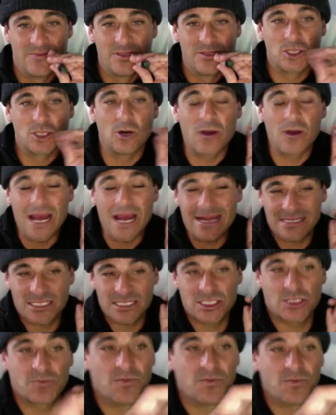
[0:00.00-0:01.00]
So as
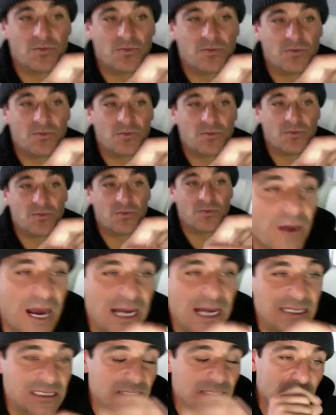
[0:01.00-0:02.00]
small as
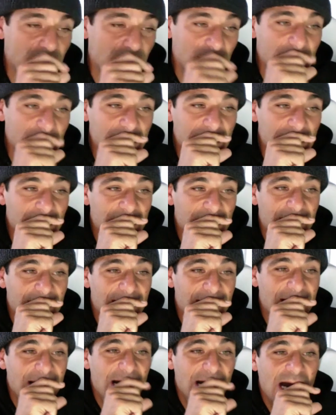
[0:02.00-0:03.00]
possible,
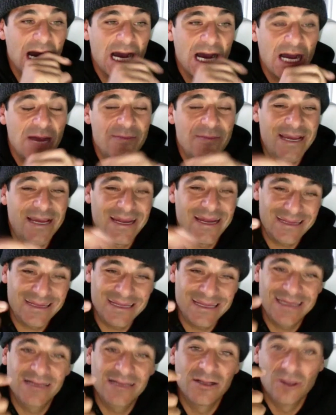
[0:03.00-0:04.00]
yeah. And
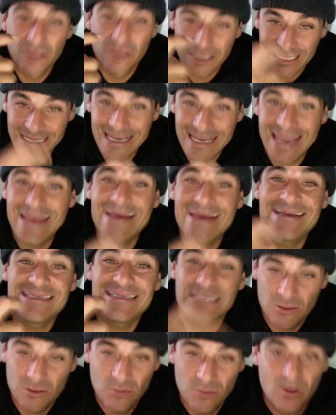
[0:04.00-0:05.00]
including the case
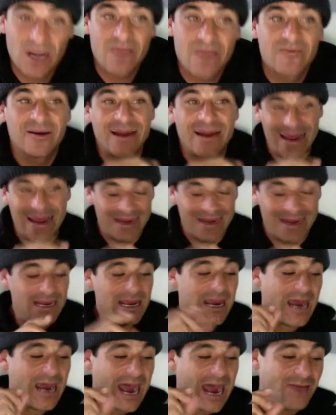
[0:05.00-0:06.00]
and whatever, and
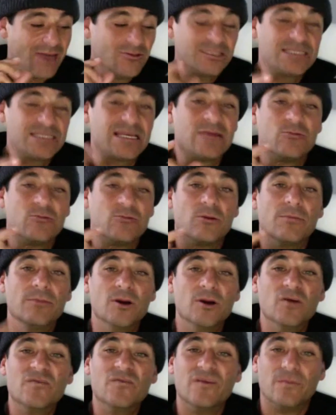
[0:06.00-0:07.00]
I would say
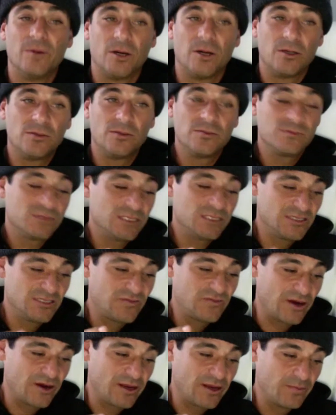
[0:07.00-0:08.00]
removable is
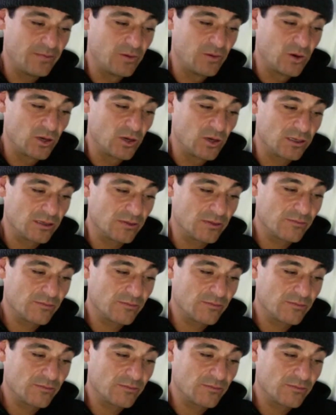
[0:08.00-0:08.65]
very important.